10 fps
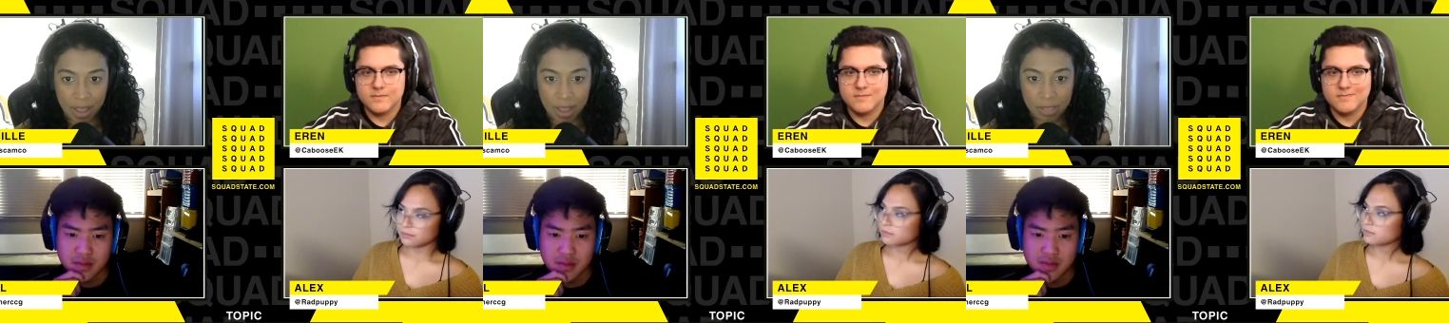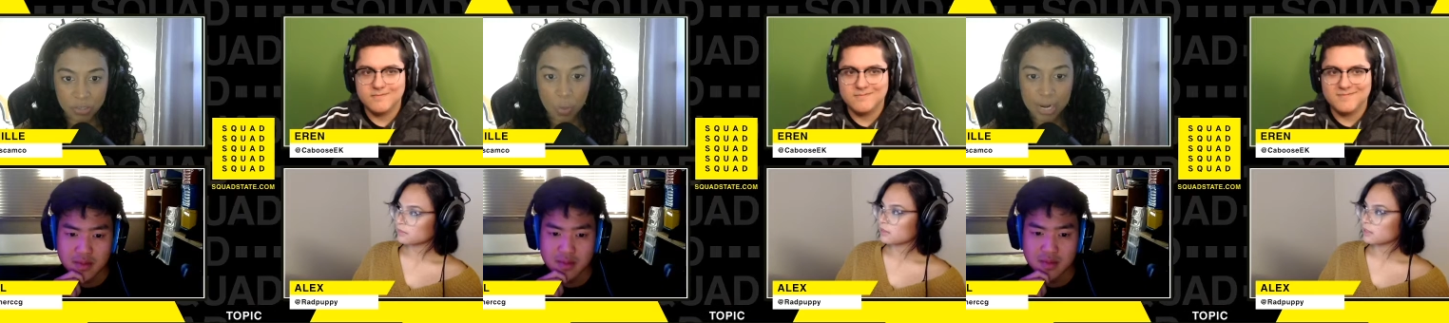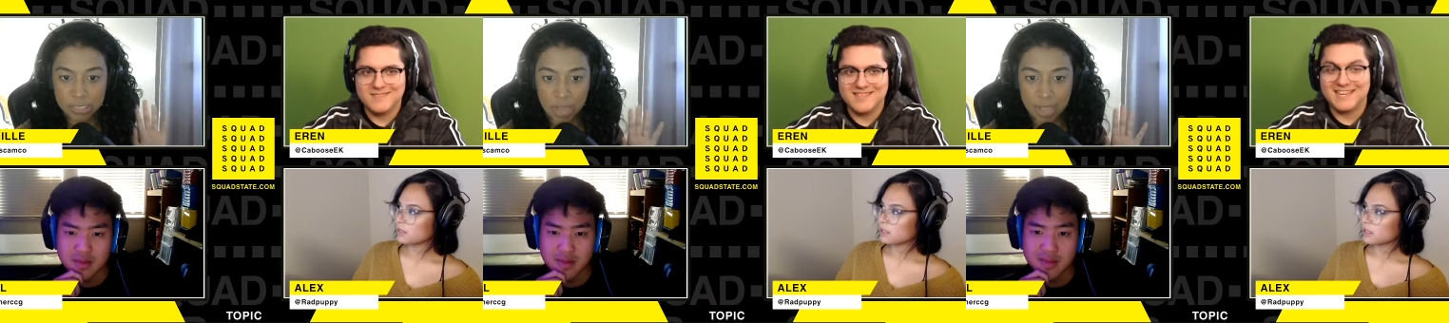Speaker 1: So when I
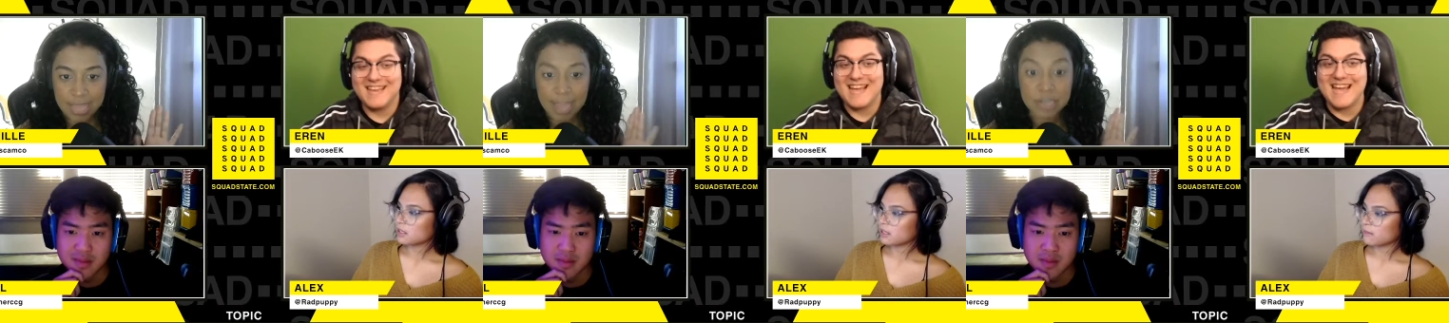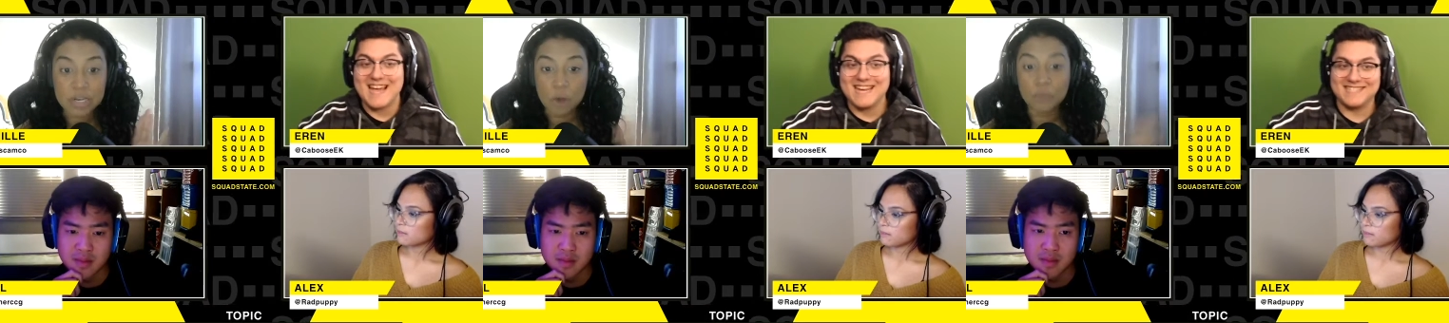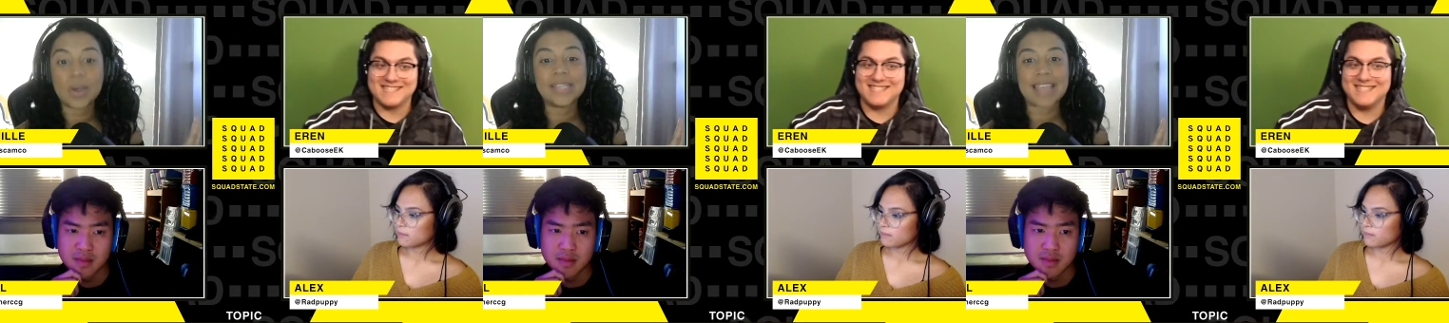saw it, they had no
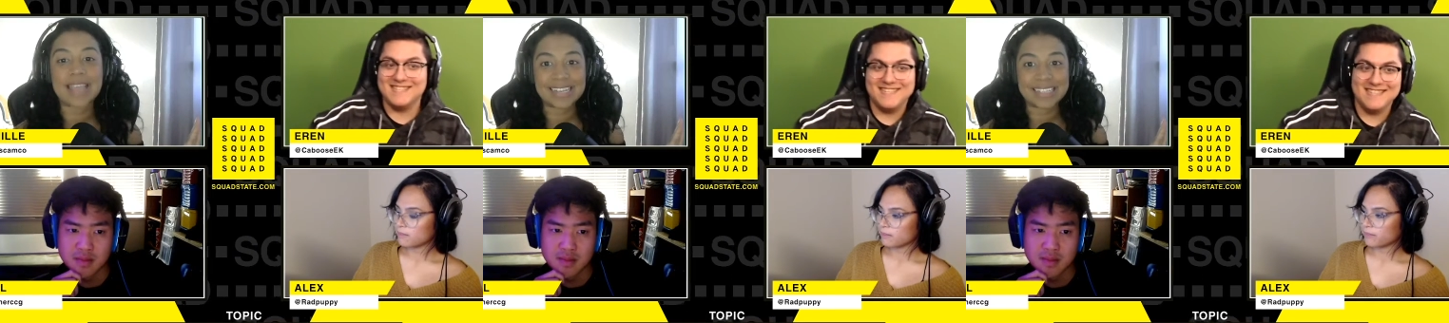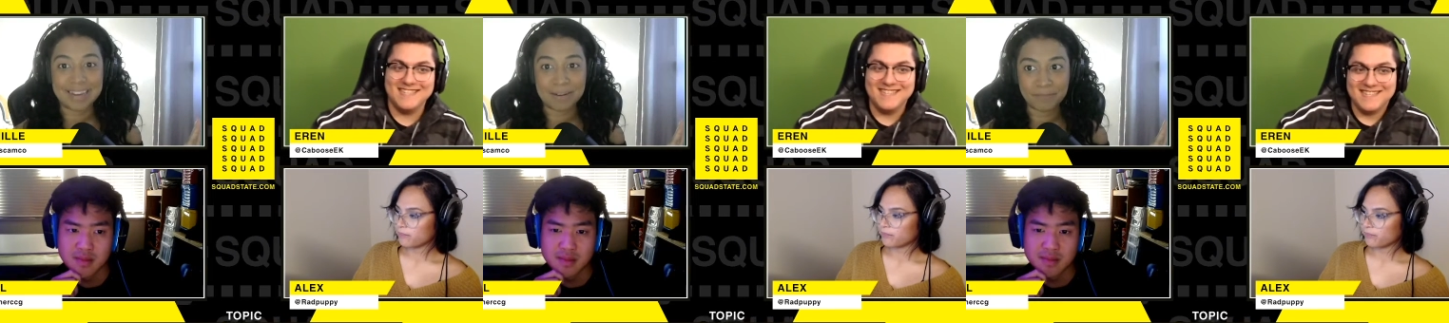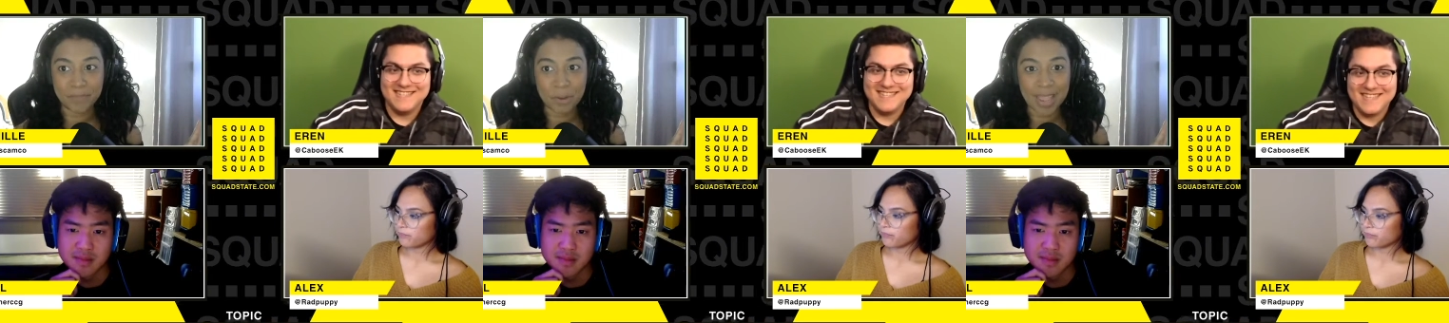voice acting.
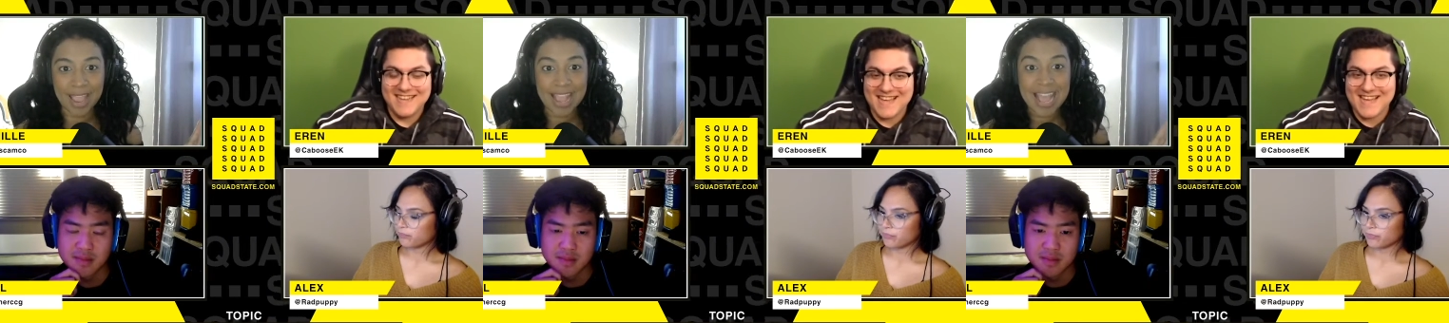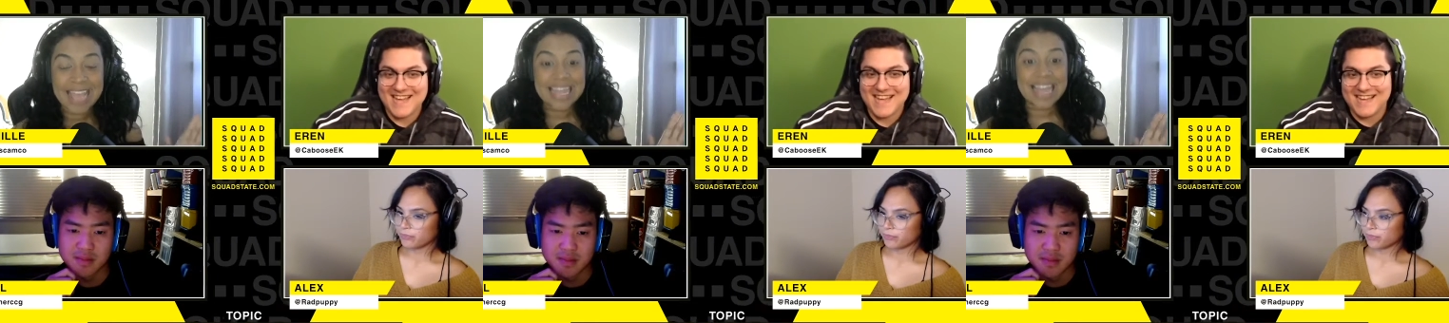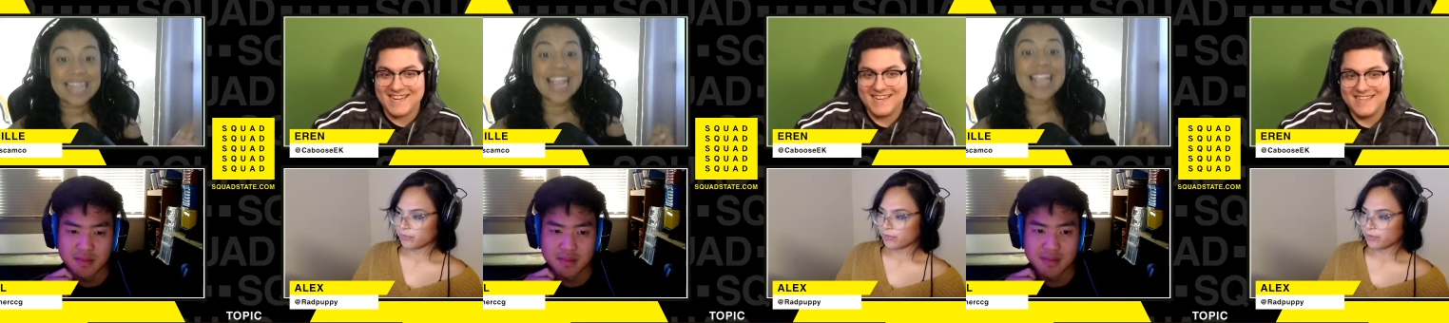Okay. Yeah. And they
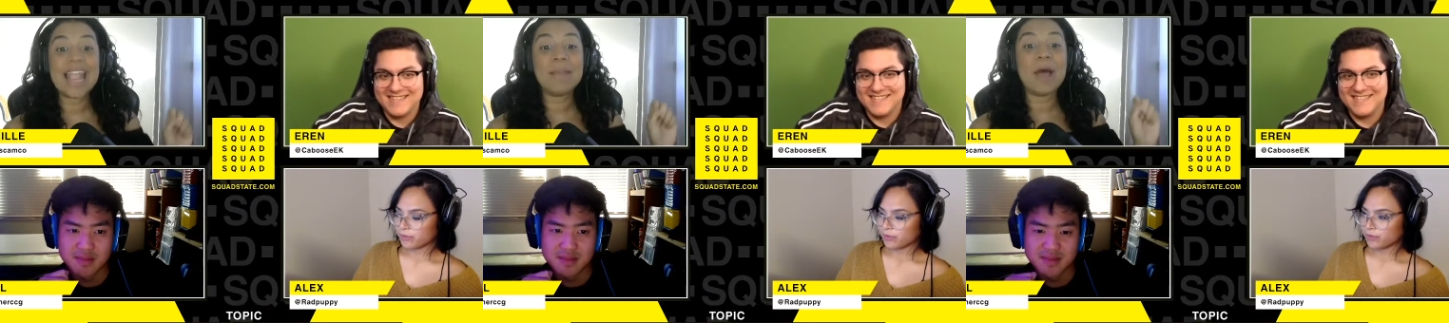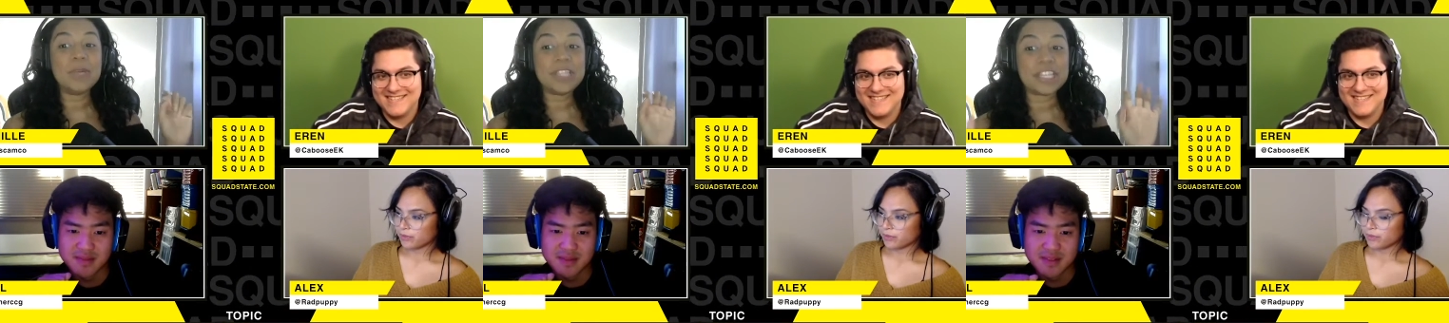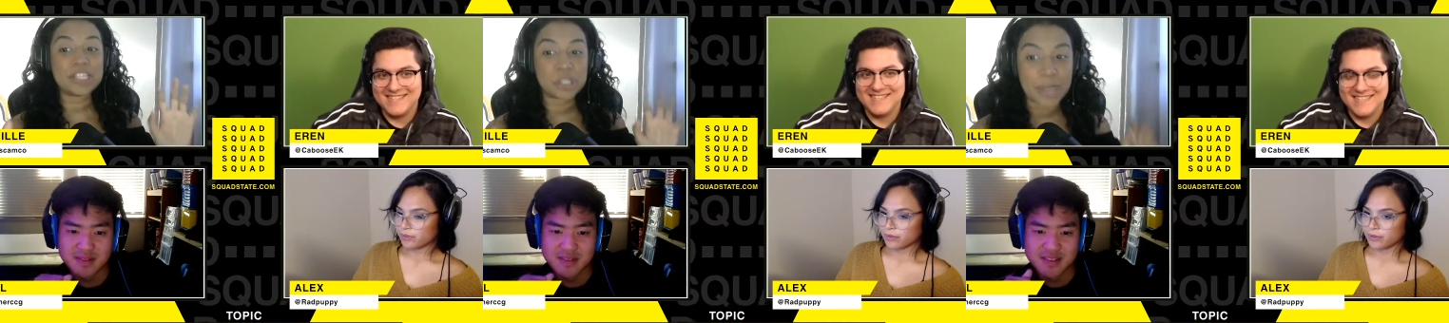came out with
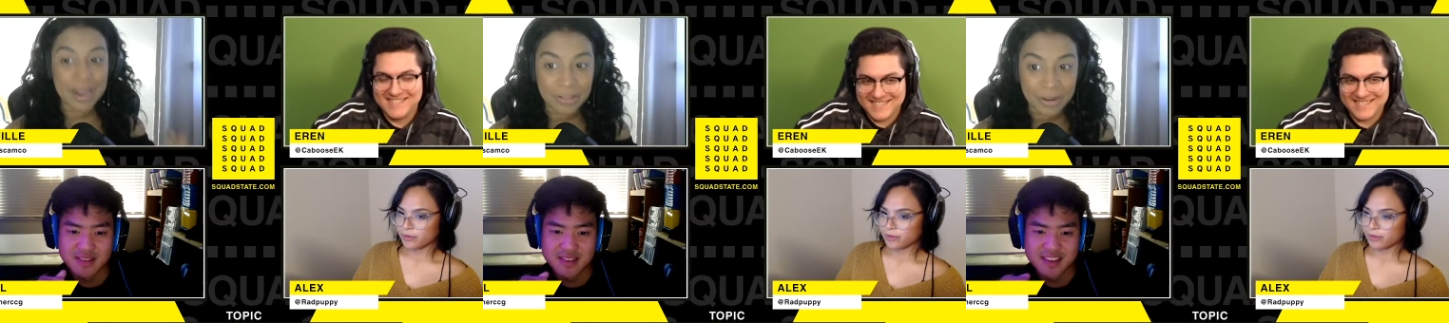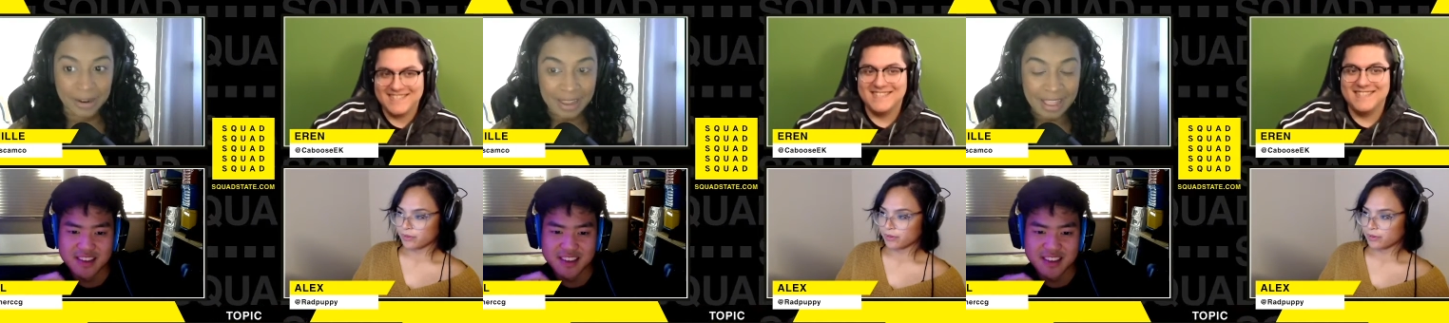this trailer